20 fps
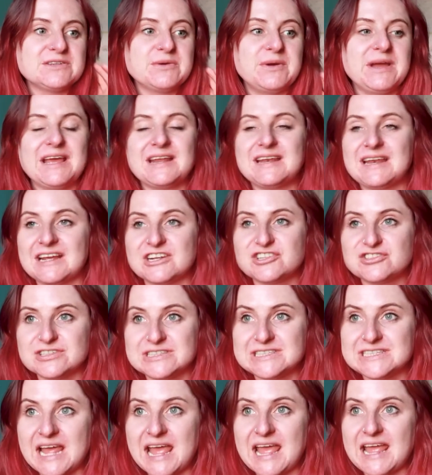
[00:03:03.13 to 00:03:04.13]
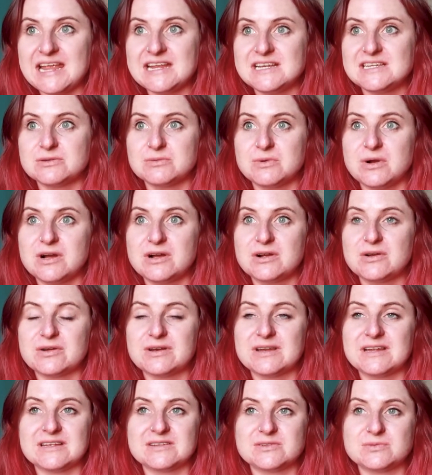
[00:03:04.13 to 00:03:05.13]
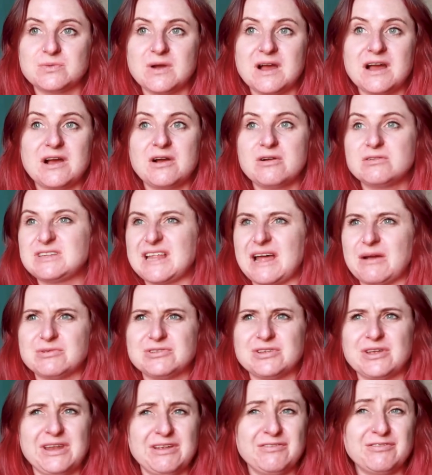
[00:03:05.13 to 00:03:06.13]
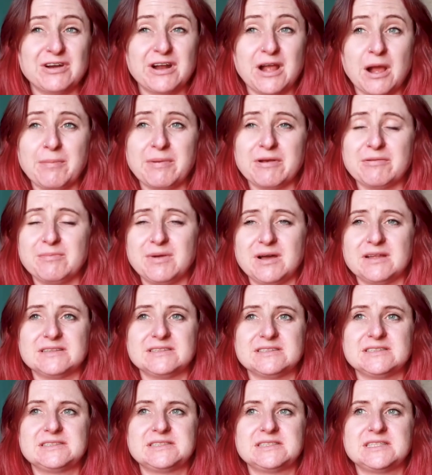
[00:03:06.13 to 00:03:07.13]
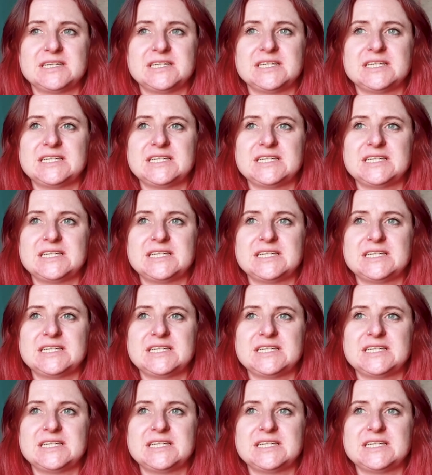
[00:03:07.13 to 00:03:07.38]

So I had an extra day to work on it as well. That was only for a couple of months.